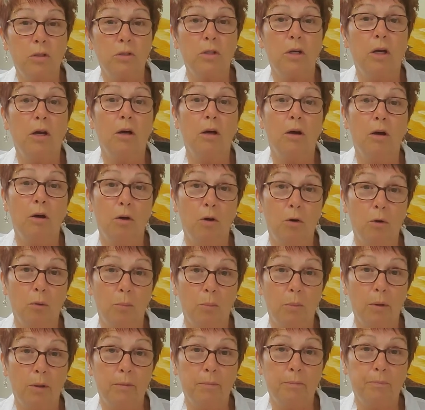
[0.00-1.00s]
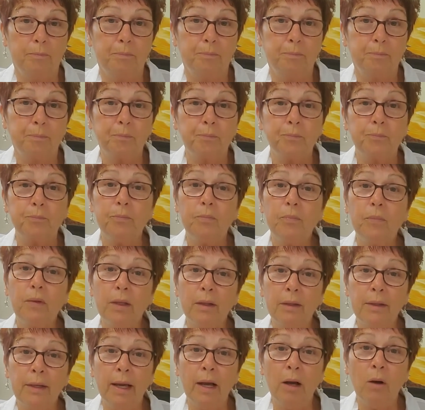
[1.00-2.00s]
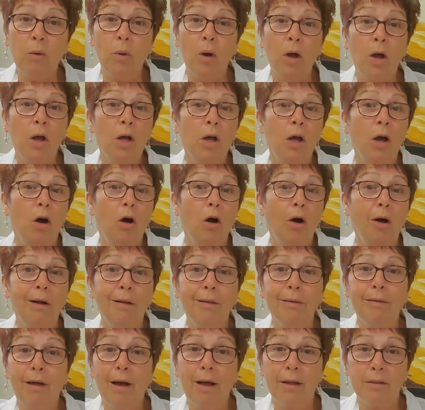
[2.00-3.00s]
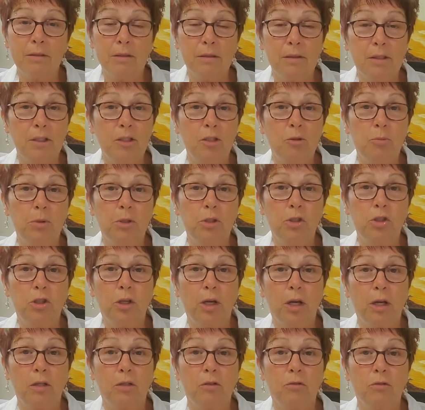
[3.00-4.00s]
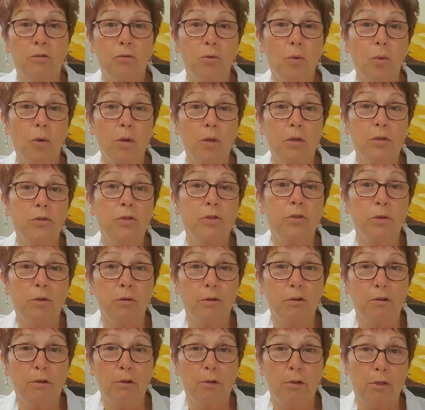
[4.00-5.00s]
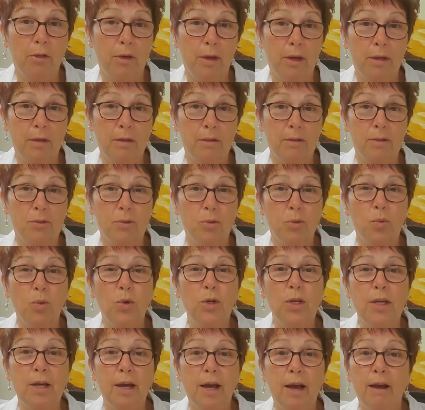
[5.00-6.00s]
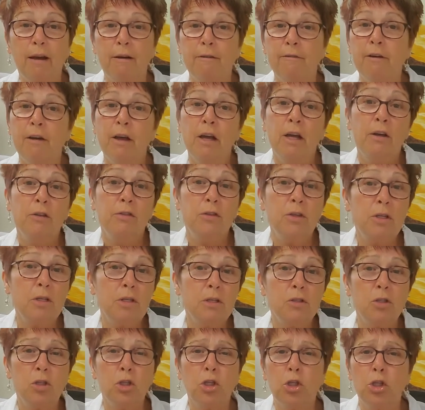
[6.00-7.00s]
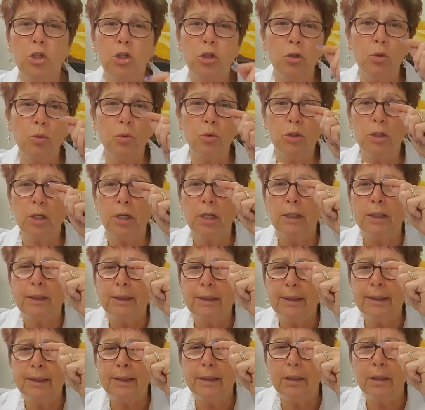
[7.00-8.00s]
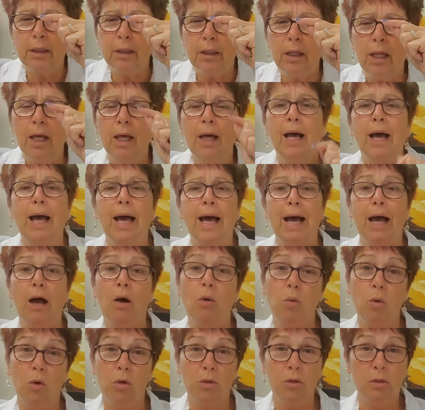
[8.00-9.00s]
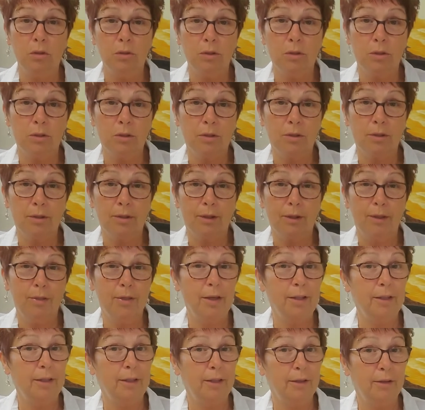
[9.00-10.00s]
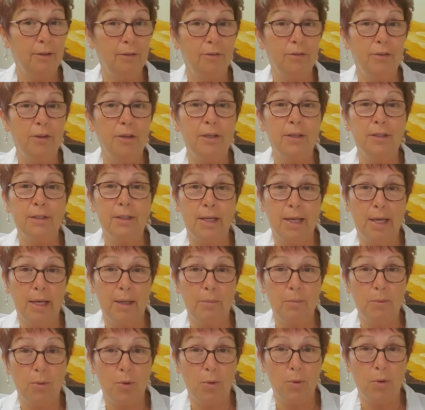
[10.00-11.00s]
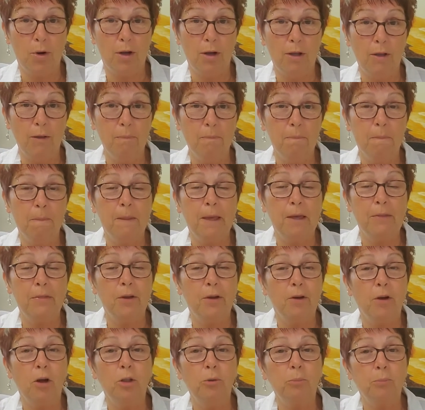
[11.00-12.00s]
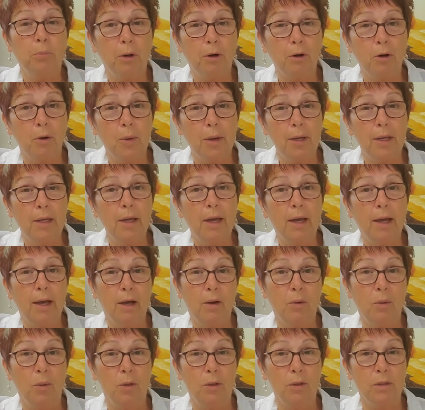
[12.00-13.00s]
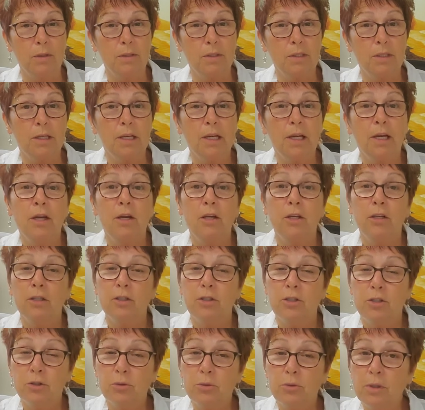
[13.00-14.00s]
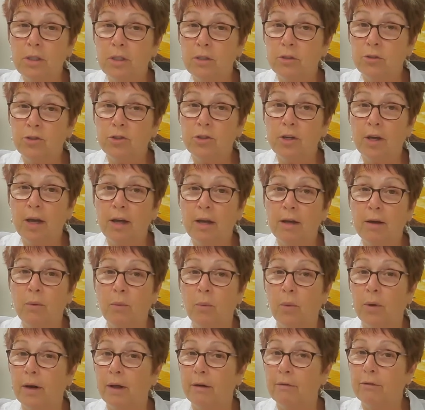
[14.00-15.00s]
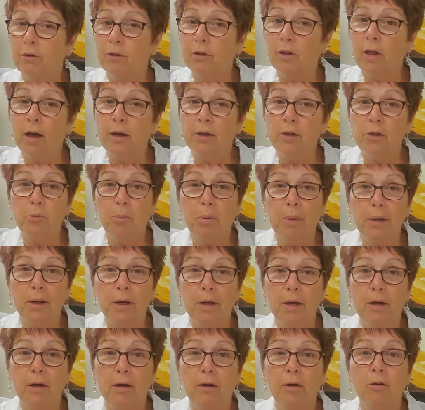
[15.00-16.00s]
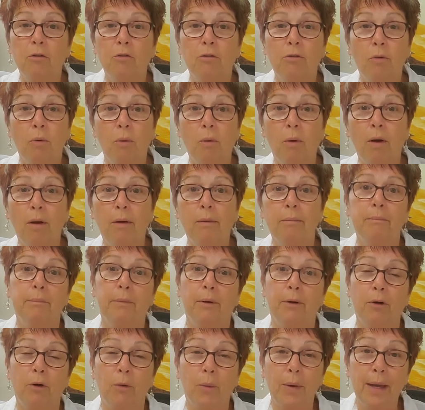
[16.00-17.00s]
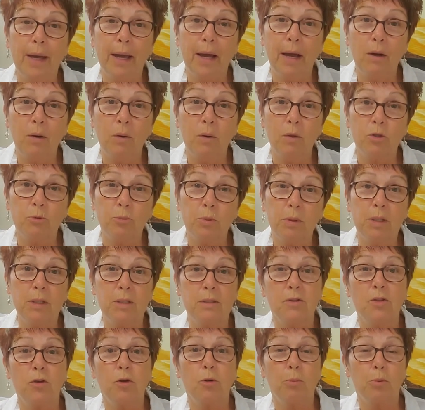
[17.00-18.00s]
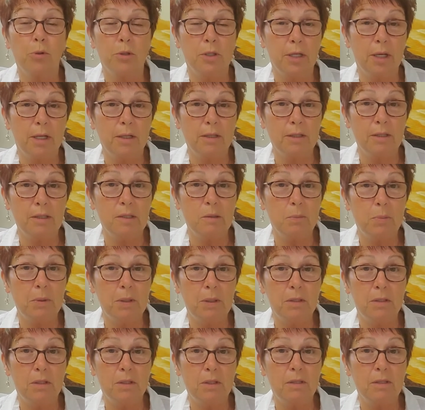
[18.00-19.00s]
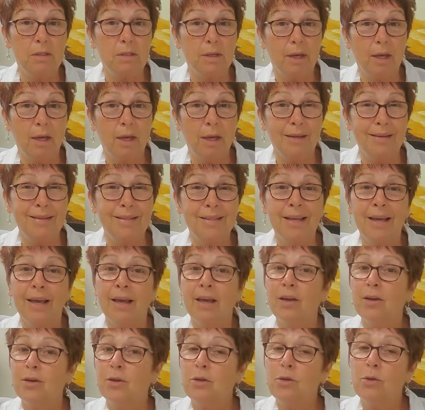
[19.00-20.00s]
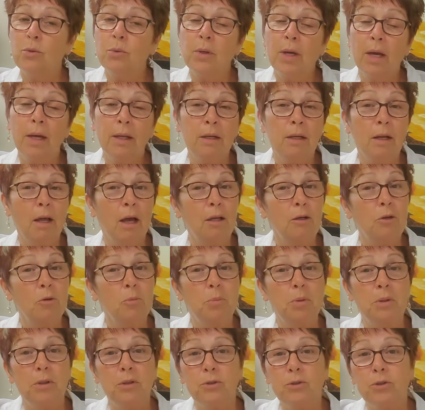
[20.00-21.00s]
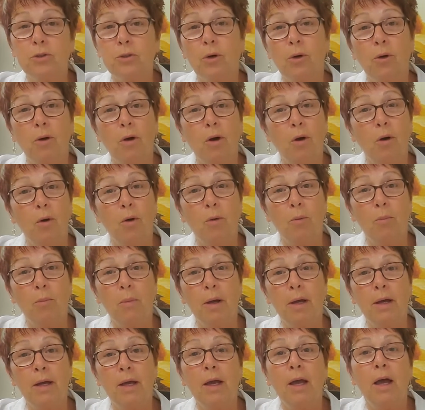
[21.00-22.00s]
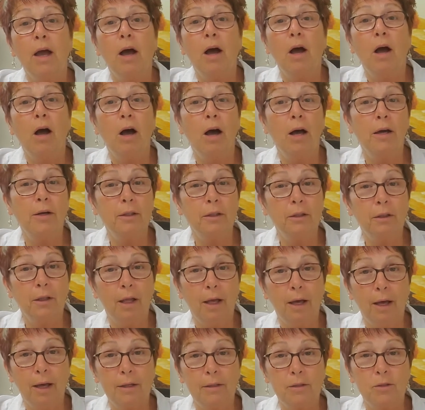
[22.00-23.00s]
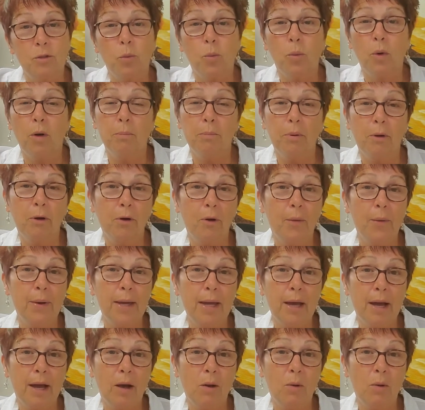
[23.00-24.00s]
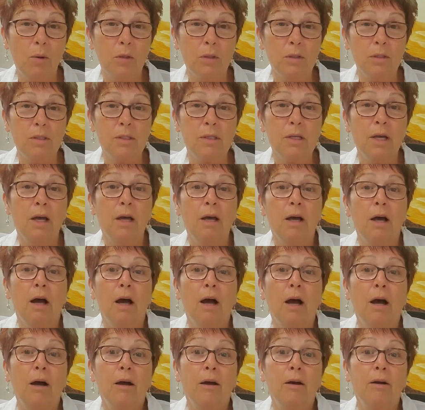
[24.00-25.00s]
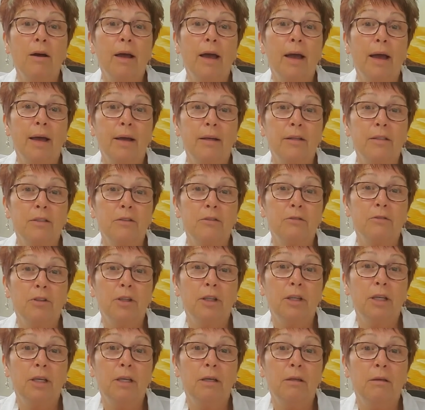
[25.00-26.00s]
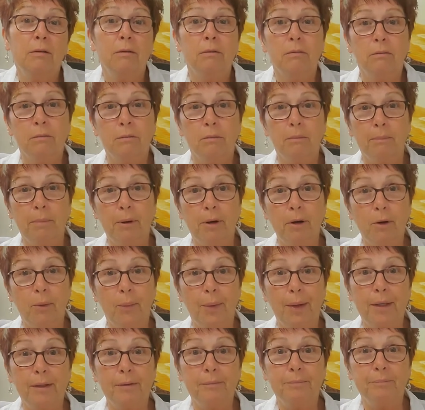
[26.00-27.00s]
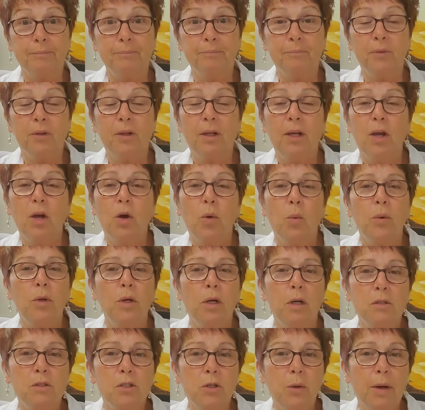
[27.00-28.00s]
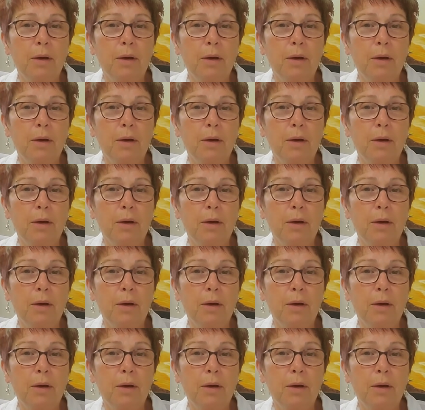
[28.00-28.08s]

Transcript: a home. Now, all lots need to be checked for certain things. We have these cute little owls that live in Cape Coral, and they're called burrowing owls. You do need to check whatever lot you pick for burrowing owls because they're a protected species, and you cannot build your home on a lot where burrowing owls are actively burrowing. We also have